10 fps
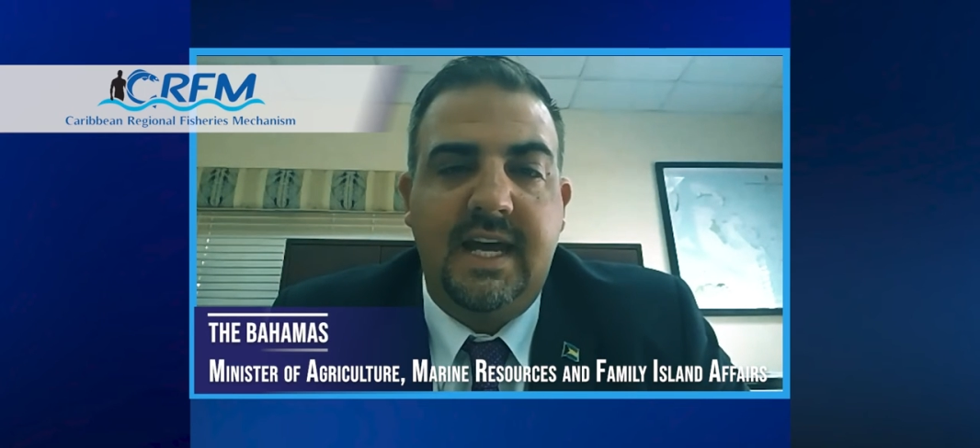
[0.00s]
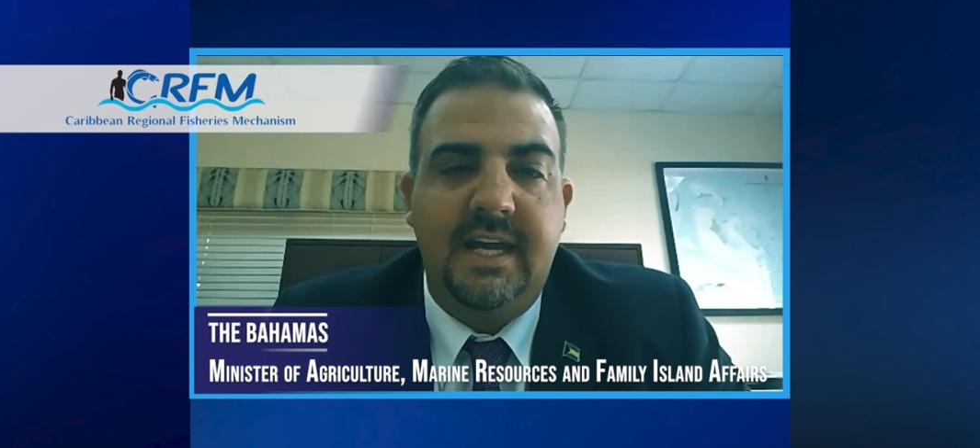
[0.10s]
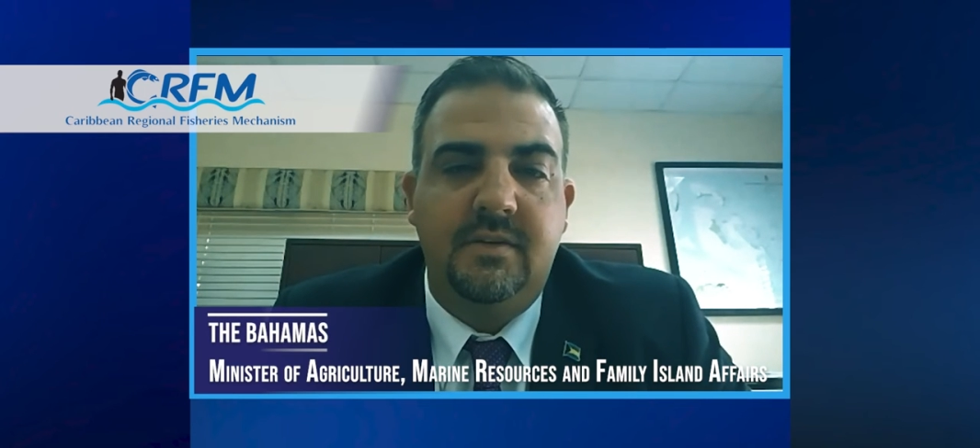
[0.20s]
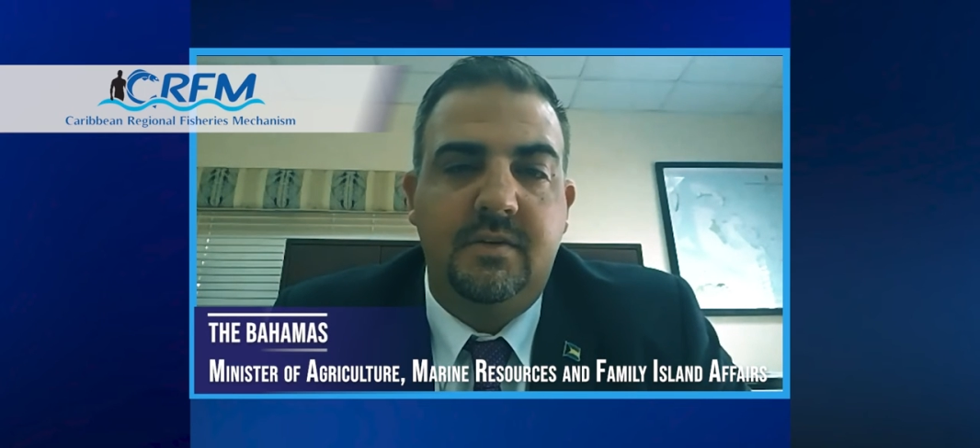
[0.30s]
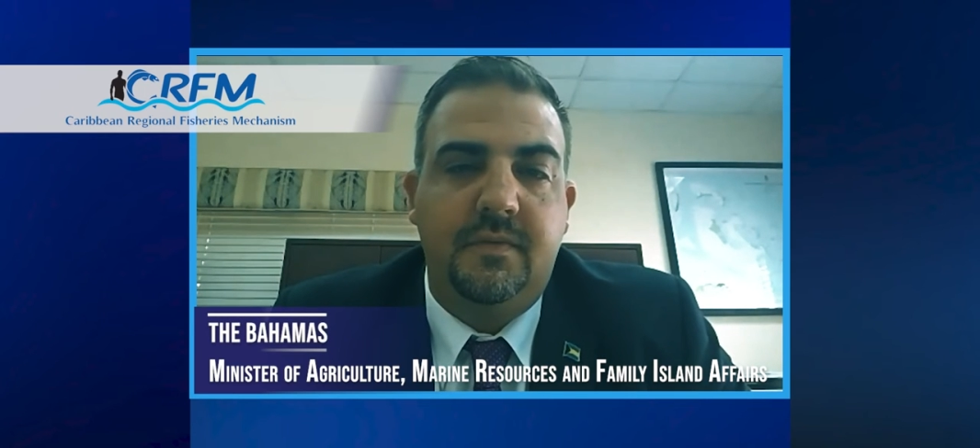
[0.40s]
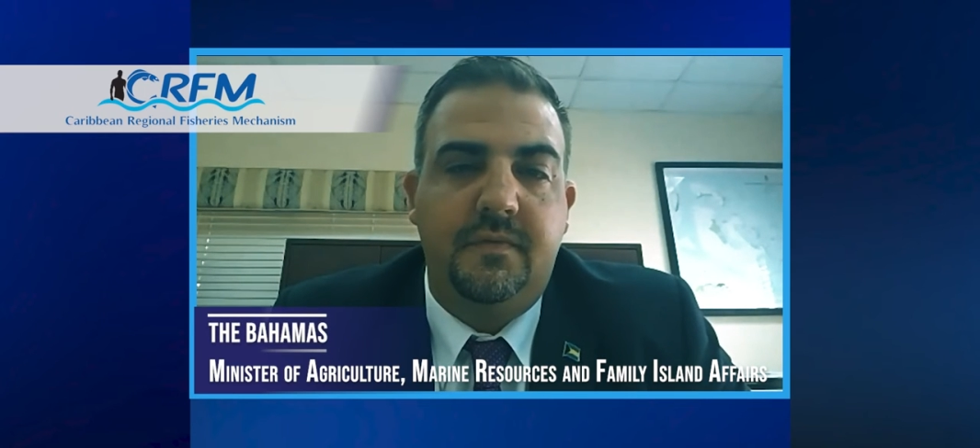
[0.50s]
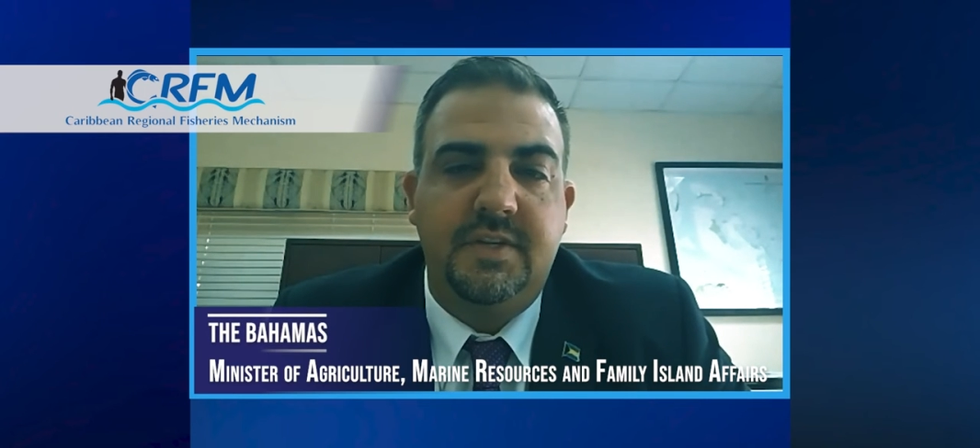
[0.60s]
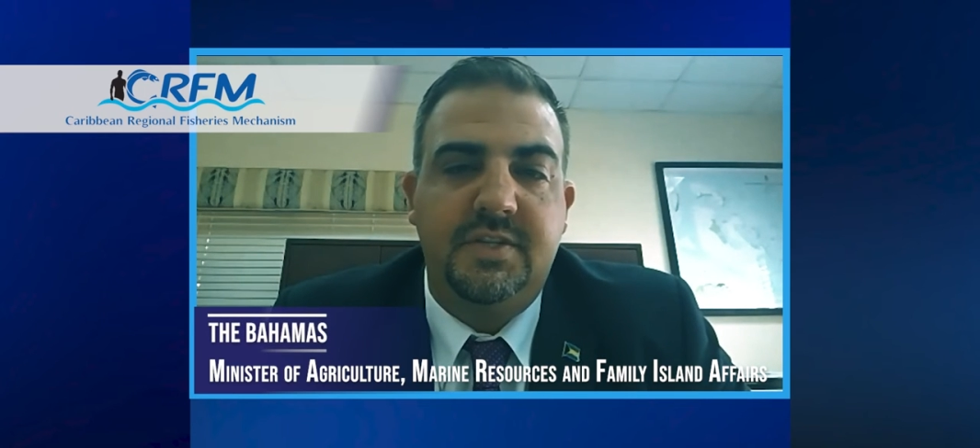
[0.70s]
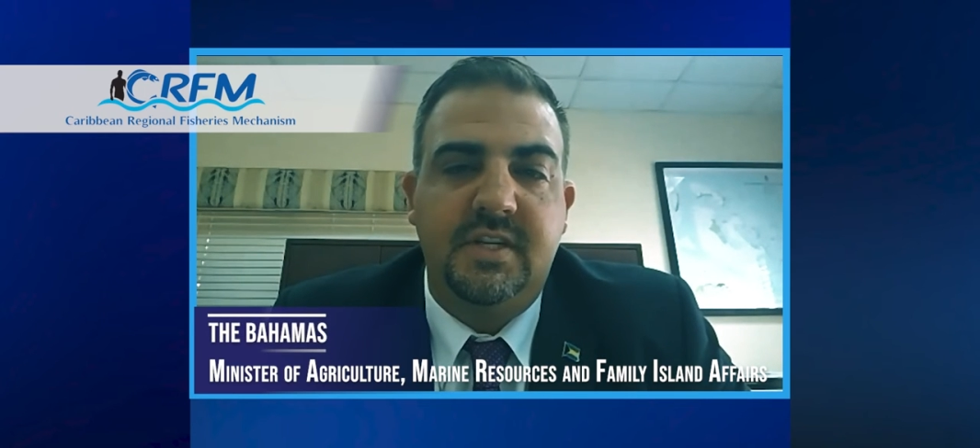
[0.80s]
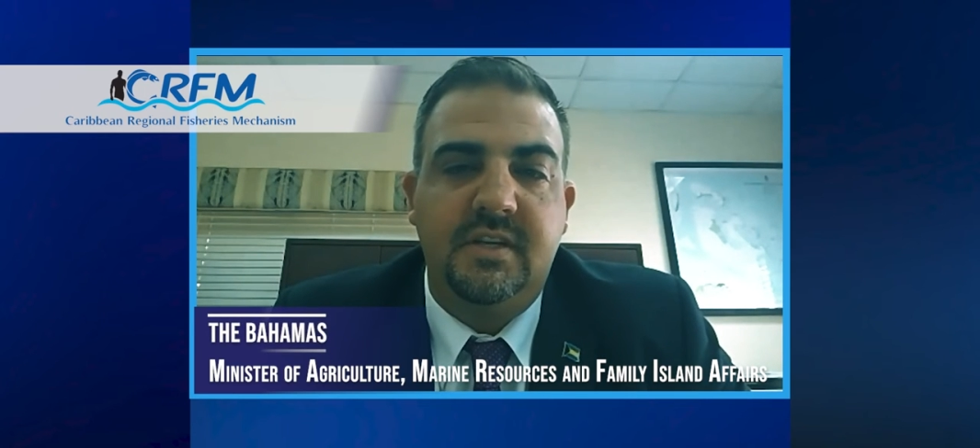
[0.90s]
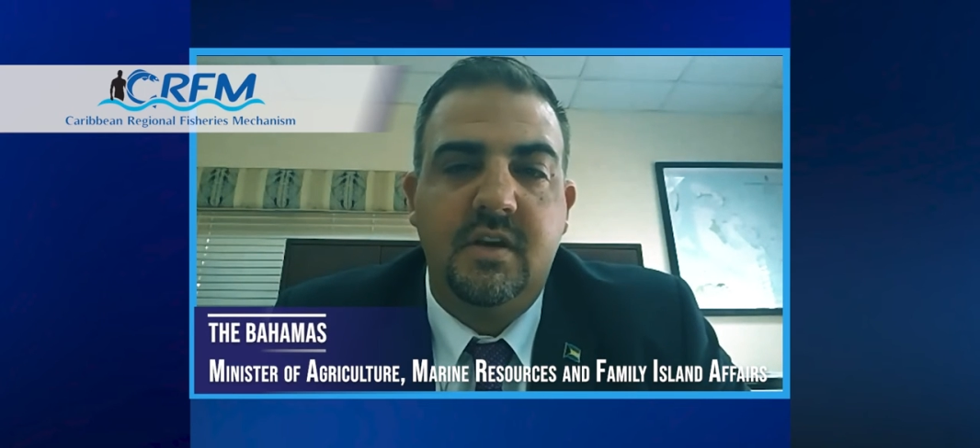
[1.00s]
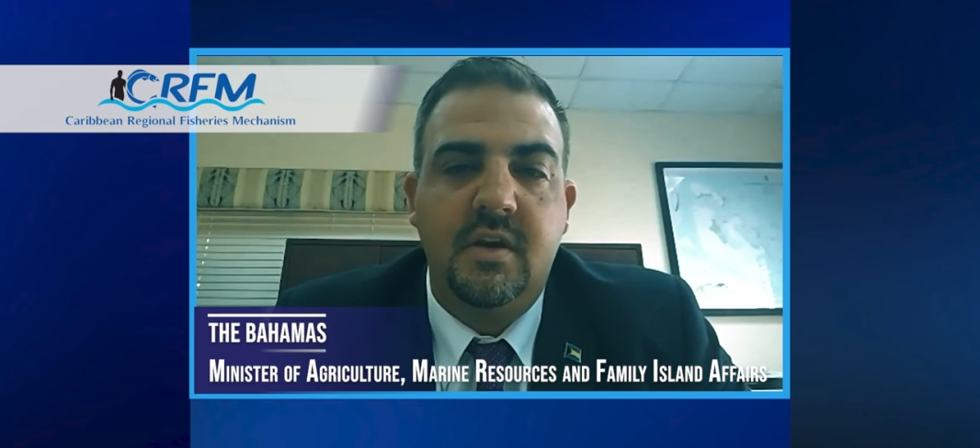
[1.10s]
IUU fishing